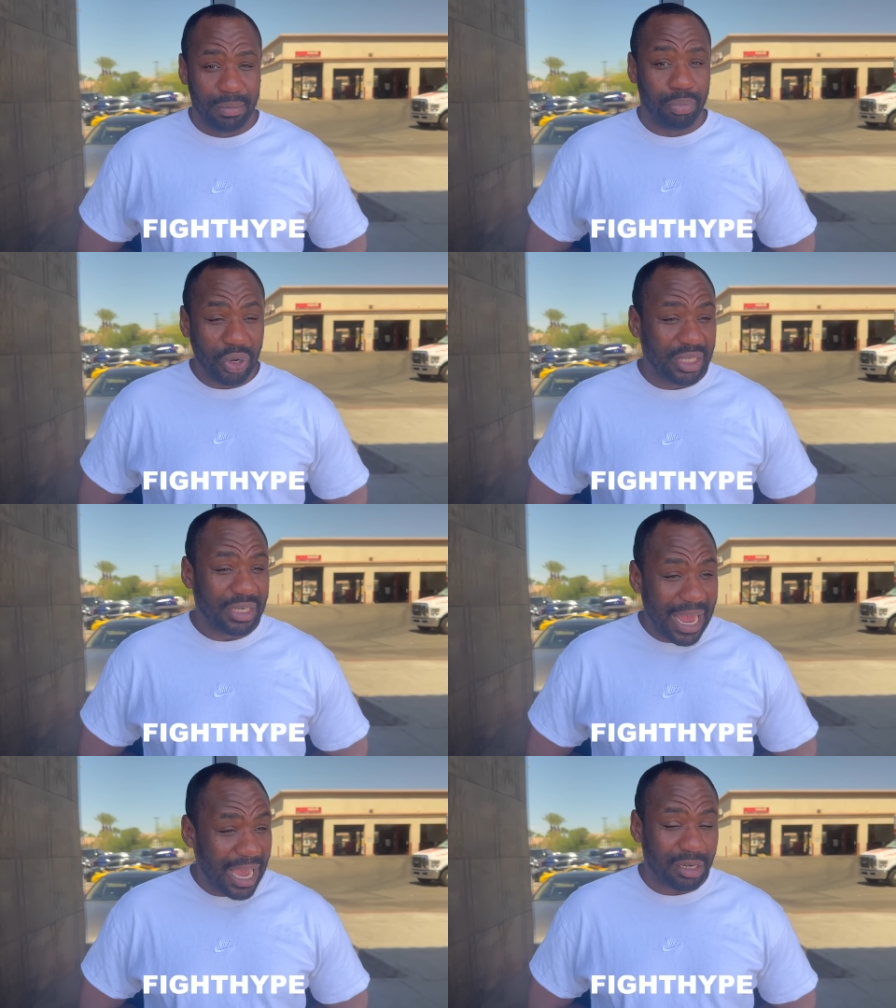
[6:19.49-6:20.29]

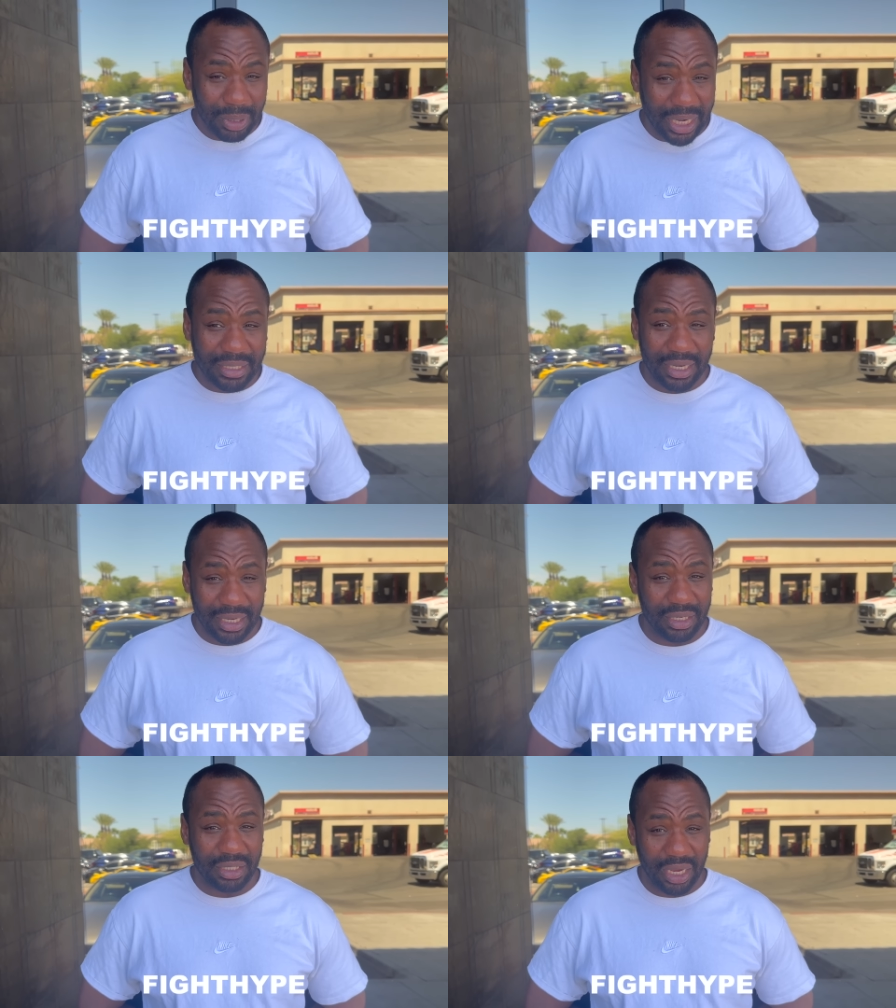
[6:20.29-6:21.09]
Breland had him like that,
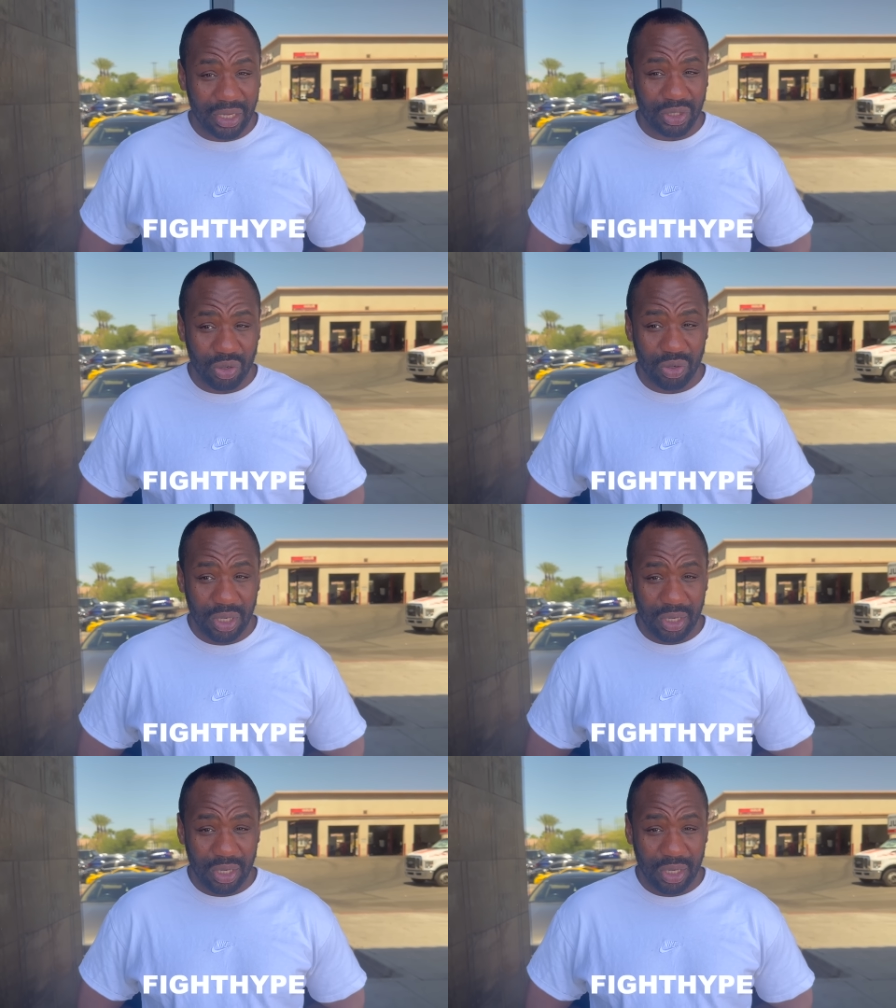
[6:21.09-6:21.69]
letting his hands go.